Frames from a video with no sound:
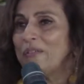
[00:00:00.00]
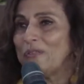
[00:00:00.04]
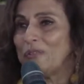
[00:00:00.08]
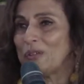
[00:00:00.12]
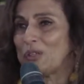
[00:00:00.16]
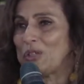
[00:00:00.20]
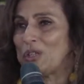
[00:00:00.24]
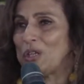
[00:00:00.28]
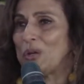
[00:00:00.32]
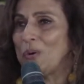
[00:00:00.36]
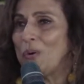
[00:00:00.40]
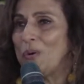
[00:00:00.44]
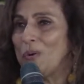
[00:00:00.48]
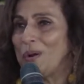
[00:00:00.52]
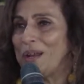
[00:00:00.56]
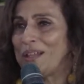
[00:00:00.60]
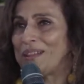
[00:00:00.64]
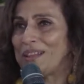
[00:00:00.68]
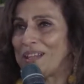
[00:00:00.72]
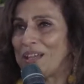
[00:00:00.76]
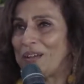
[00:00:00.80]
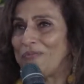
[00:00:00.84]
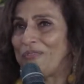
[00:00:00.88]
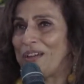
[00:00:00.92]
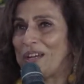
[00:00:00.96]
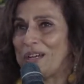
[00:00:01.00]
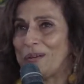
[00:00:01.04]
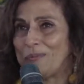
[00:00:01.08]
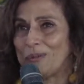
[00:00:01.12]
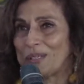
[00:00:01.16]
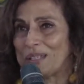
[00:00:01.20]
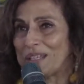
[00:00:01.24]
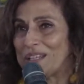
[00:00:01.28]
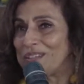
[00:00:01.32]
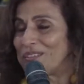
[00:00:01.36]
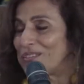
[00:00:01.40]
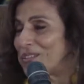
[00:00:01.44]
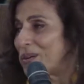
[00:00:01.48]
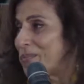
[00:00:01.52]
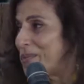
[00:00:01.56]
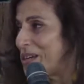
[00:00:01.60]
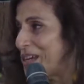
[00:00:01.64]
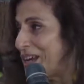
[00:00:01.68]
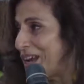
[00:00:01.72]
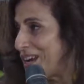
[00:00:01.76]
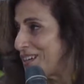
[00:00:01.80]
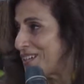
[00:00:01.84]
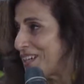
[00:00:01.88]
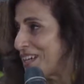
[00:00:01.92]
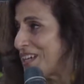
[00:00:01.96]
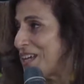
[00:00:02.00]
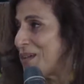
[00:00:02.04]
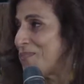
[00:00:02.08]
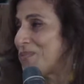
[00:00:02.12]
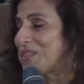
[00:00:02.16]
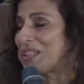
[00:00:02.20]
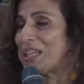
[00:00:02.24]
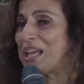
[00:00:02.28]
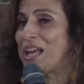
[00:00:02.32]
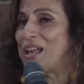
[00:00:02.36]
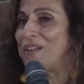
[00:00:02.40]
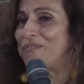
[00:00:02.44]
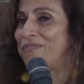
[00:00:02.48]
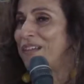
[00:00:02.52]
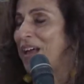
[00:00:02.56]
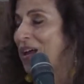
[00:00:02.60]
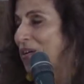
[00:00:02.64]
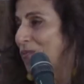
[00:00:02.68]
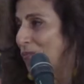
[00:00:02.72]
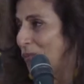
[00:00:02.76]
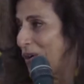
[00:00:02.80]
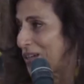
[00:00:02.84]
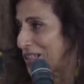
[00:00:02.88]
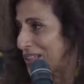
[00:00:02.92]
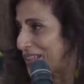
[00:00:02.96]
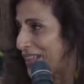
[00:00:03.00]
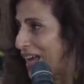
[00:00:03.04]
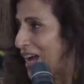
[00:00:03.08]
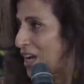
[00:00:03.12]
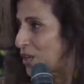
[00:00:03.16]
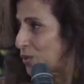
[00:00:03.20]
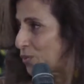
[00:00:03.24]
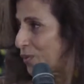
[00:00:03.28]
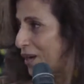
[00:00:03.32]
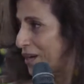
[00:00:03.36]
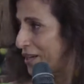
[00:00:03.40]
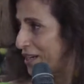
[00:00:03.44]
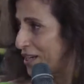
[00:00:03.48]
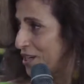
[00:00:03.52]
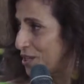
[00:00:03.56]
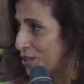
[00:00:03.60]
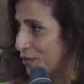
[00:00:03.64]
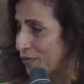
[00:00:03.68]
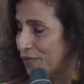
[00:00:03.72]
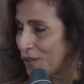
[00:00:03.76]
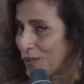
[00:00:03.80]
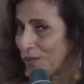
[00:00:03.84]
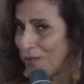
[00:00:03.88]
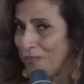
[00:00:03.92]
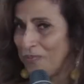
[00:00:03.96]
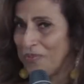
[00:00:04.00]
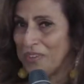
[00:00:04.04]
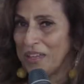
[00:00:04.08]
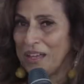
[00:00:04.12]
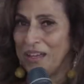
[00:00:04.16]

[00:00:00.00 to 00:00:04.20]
because the only thing where he was incriminating himself was that one interview.